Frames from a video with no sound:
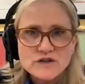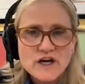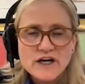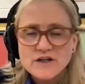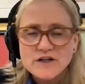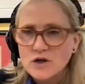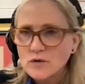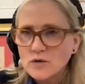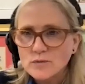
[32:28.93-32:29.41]
I
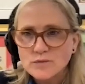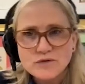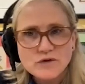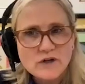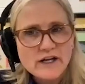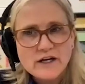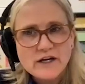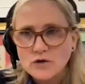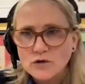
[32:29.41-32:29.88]
don't
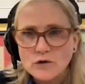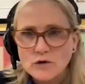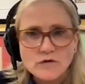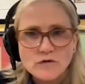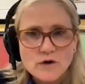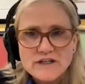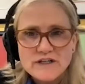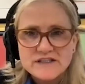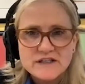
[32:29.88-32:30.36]
play girl
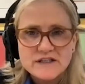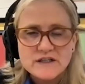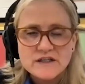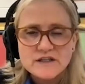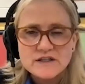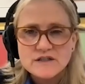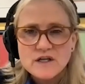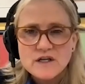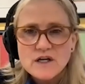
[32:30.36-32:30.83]

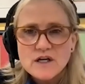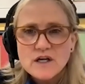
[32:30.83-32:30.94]
voices.